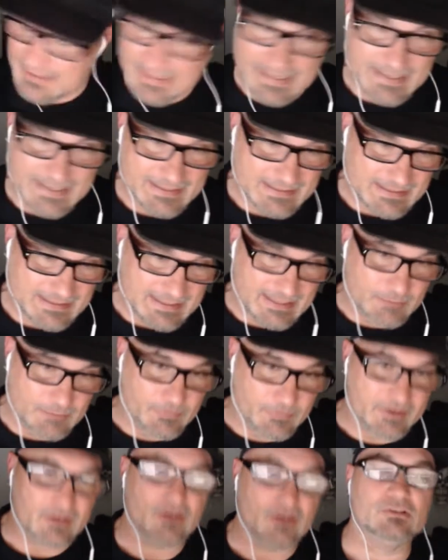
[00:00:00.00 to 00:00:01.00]
And
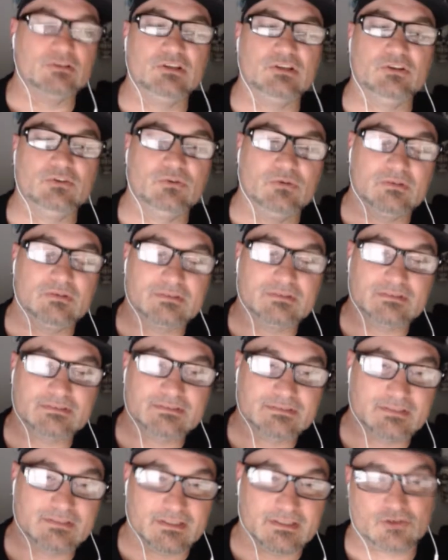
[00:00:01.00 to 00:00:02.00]
we know Lou
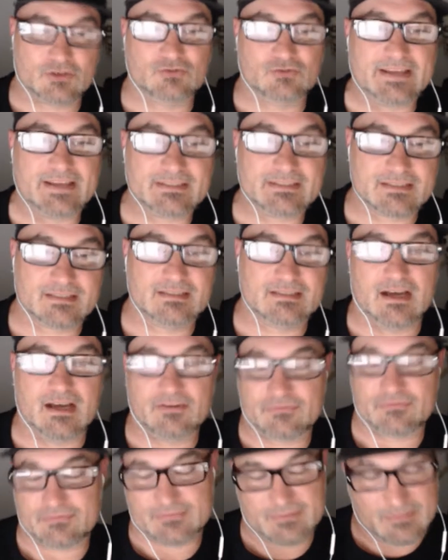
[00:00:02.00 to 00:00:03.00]
does great
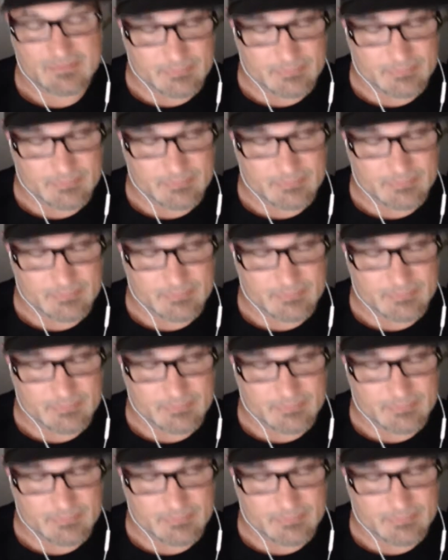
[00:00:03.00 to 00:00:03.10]
stuff.